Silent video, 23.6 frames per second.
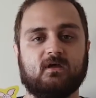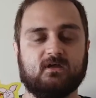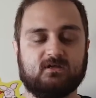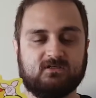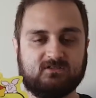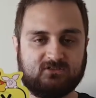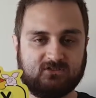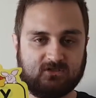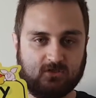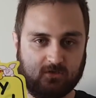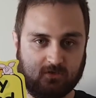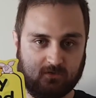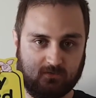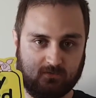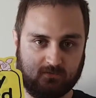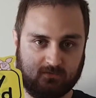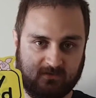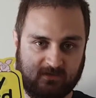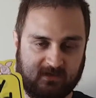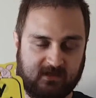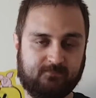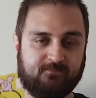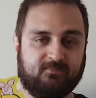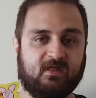So
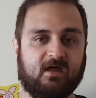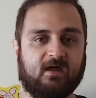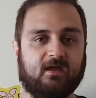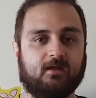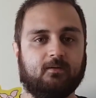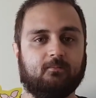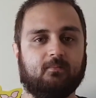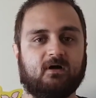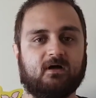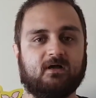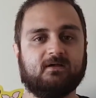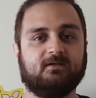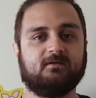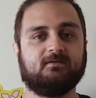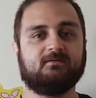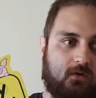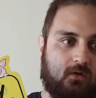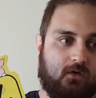keep that in mind.